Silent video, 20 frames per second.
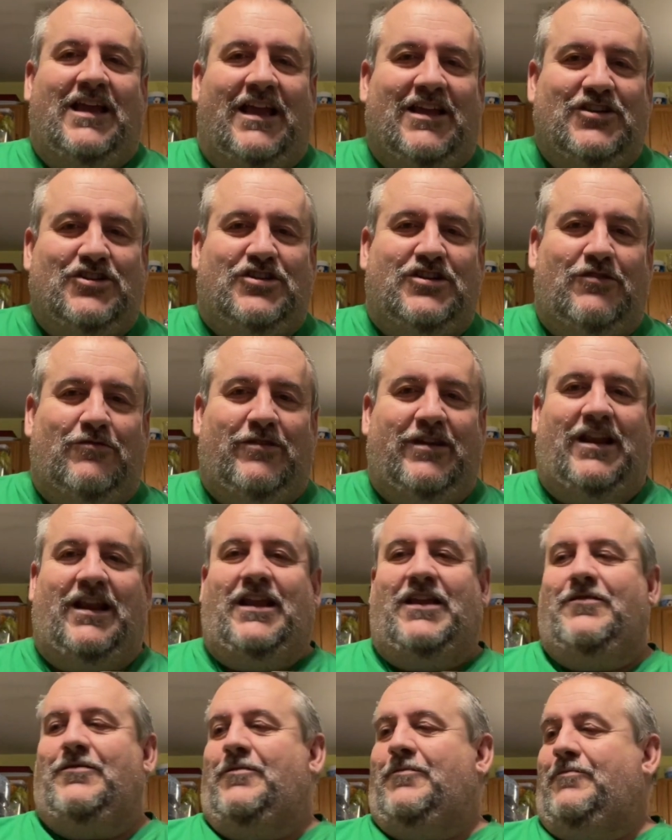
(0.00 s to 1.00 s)
She'll eat it.
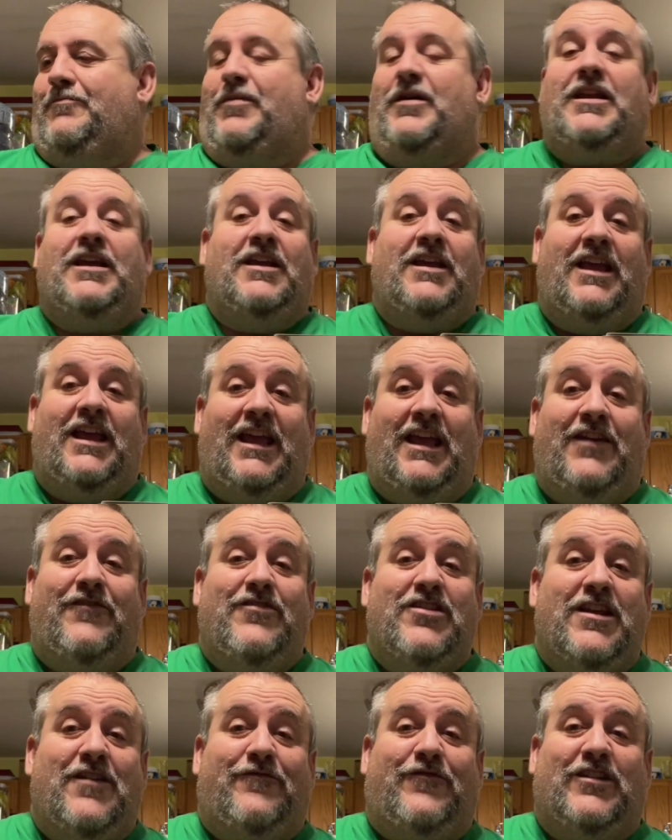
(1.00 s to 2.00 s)
But even
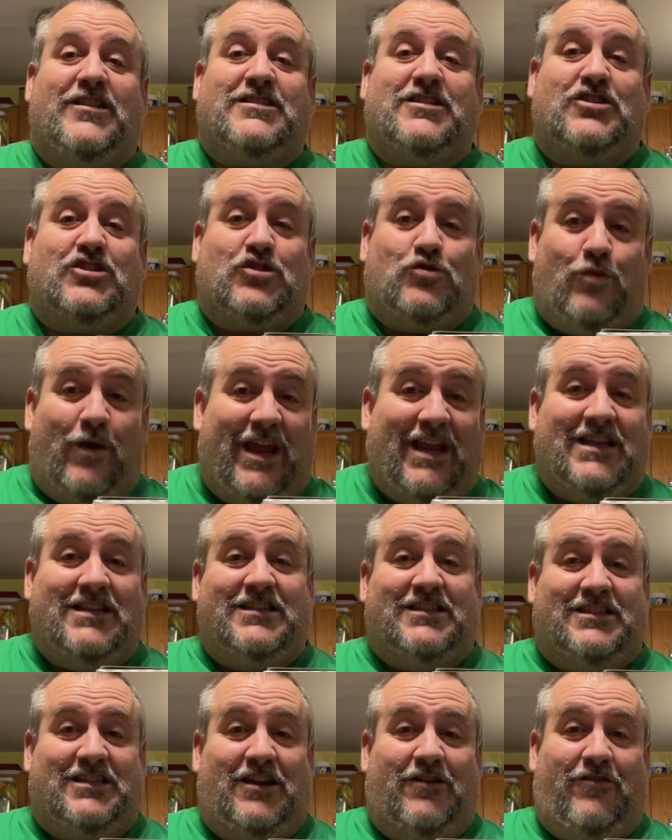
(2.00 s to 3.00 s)
if it's a sweetened
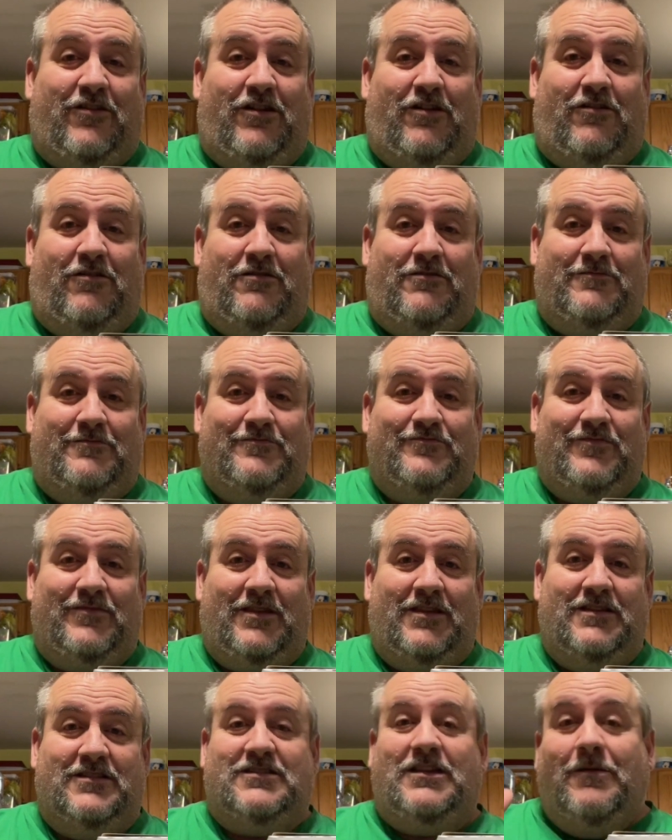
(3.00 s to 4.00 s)
cereal,
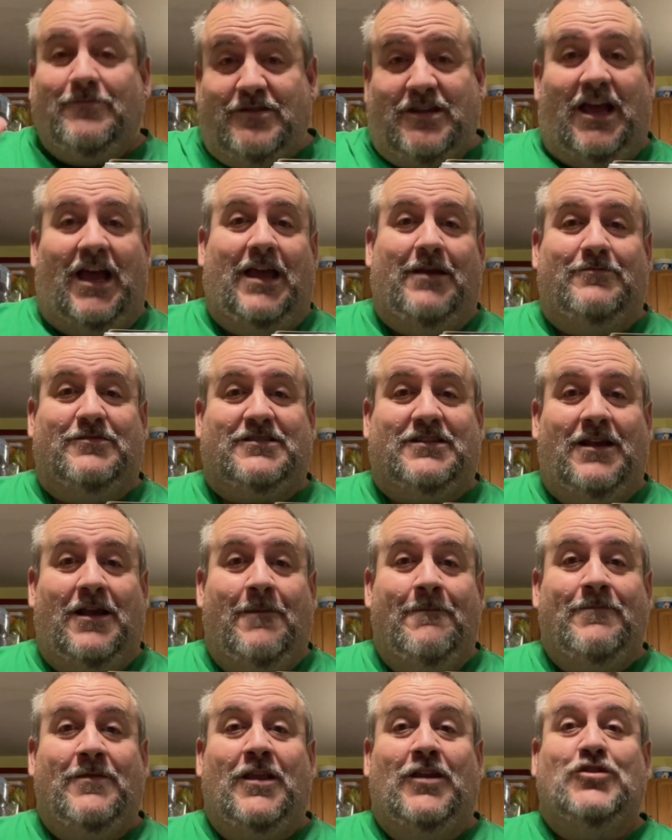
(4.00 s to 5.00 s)
sometimes
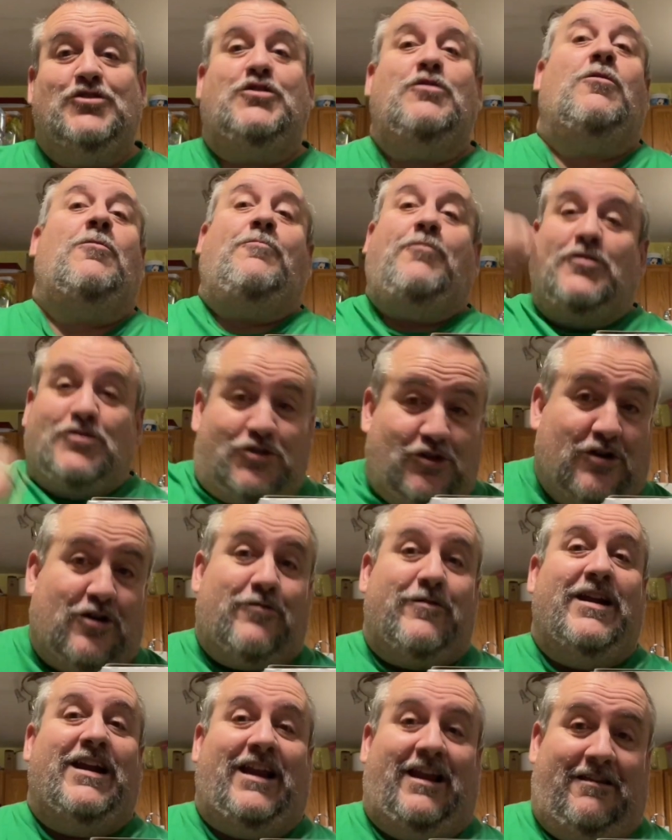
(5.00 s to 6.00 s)
she will put sugar
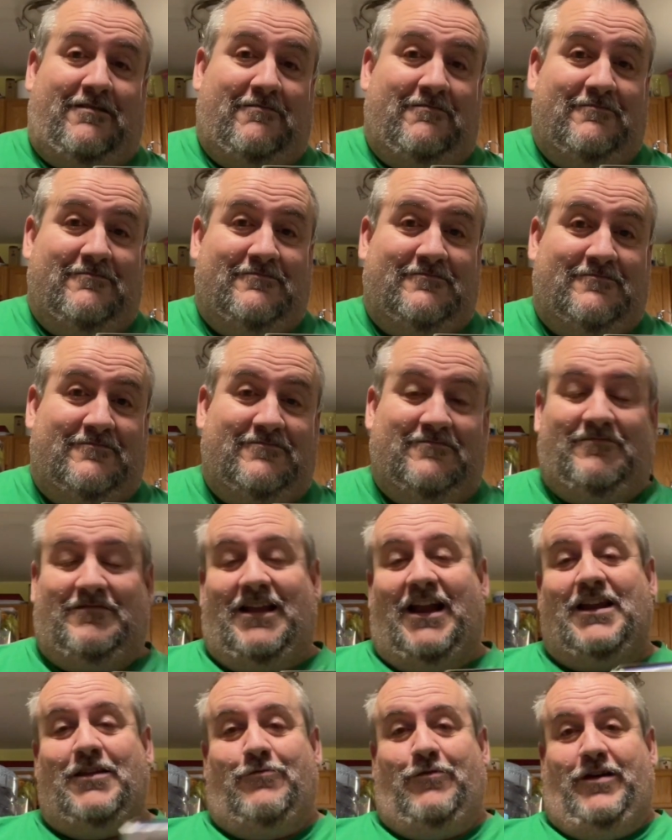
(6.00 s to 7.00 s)
in it.
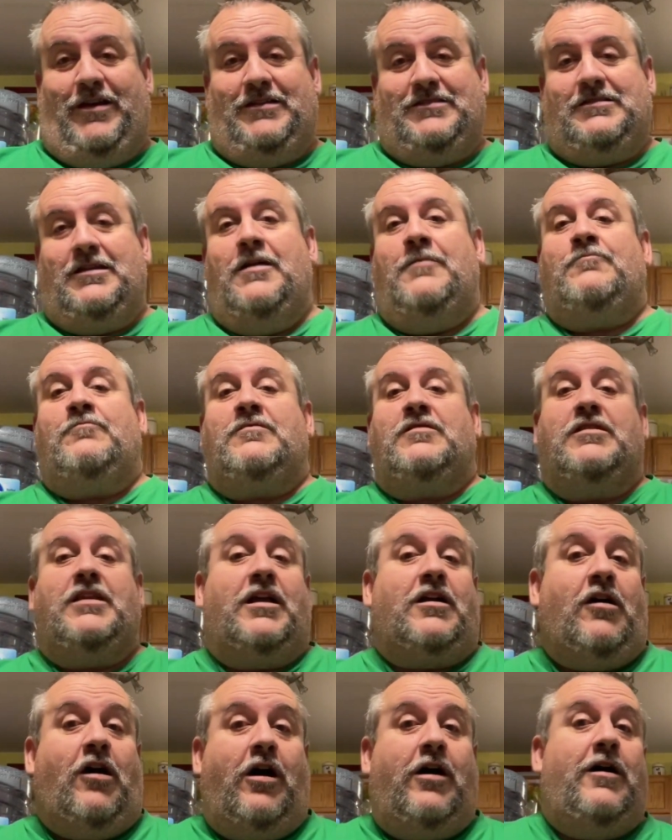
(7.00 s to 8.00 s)
Anyways, like
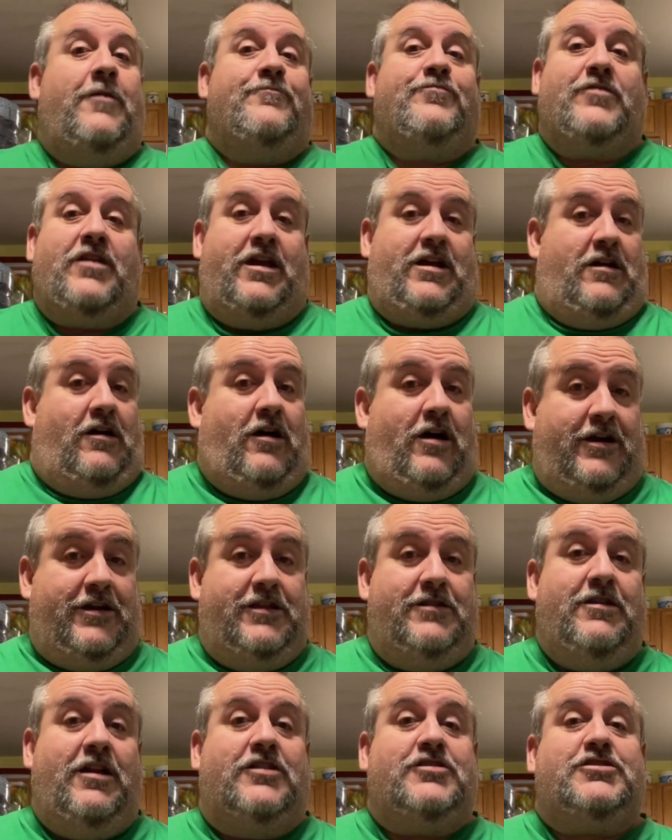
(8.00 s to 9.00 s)
Honey
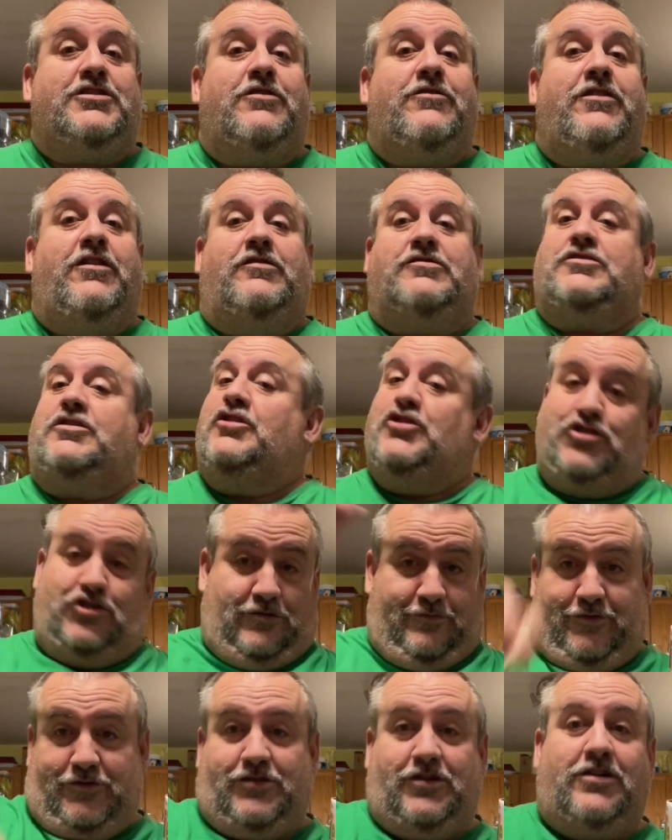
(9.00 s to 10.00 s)
Nut Cereals, she'll
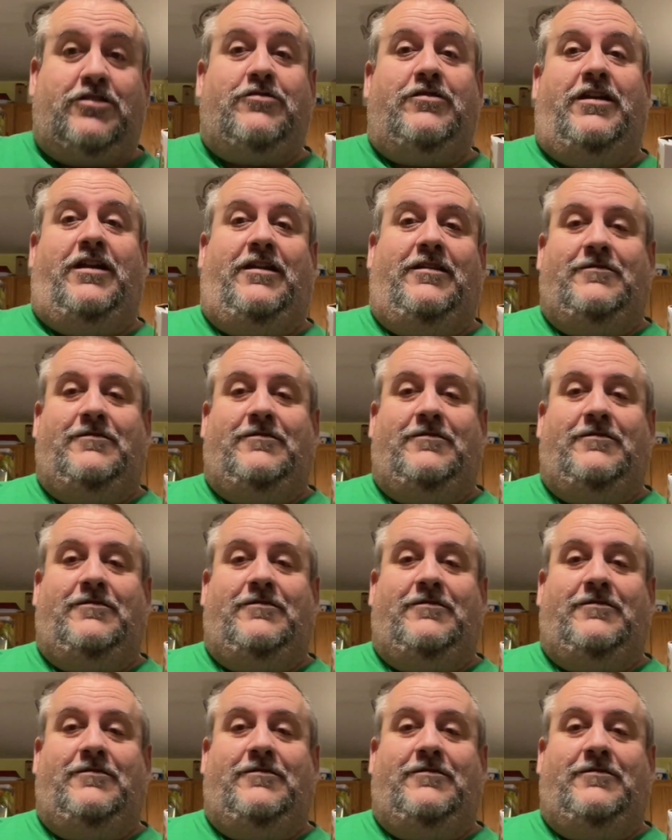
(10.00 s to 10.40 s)
put sugar in it.